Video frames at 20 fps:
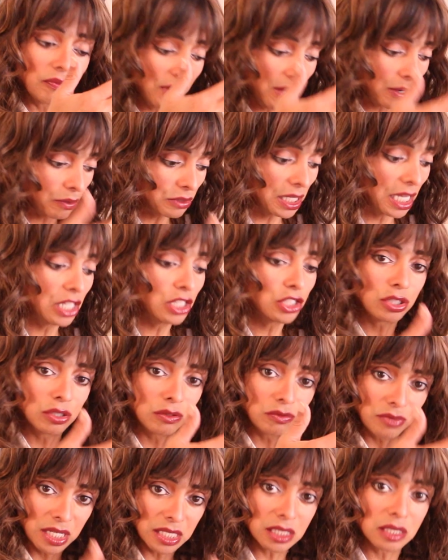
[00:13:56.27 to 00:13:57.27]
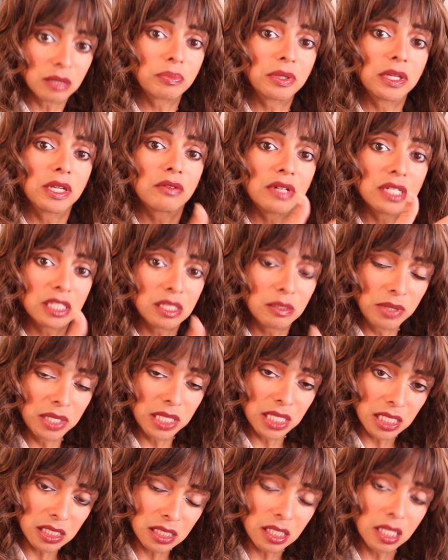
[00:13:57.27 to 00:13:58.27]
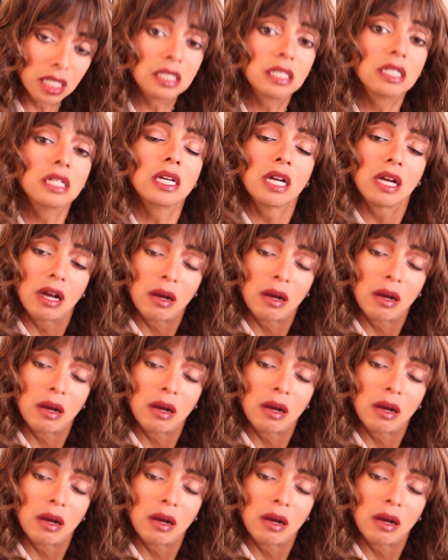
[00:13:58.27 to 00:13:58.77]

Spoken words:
foundation recipe, a recipe that's done